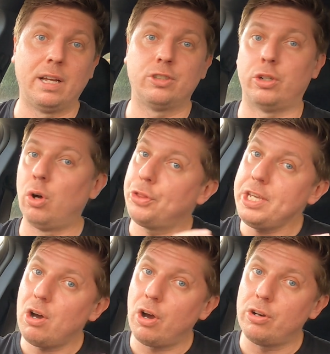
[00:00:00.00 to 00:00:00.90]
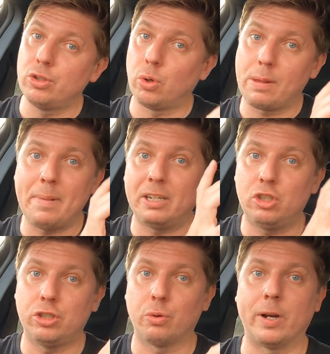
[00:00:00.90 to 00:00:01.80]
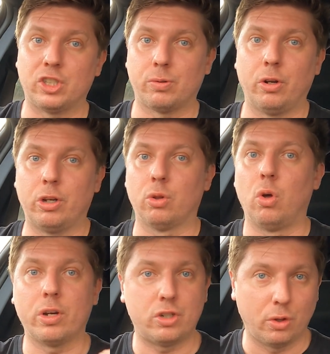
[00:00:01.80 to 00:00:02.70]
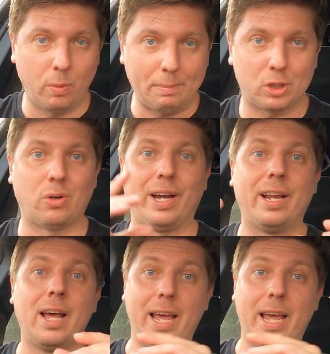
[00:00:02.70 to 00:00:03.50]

so not the owners or the managers of the restaurant who can log into the website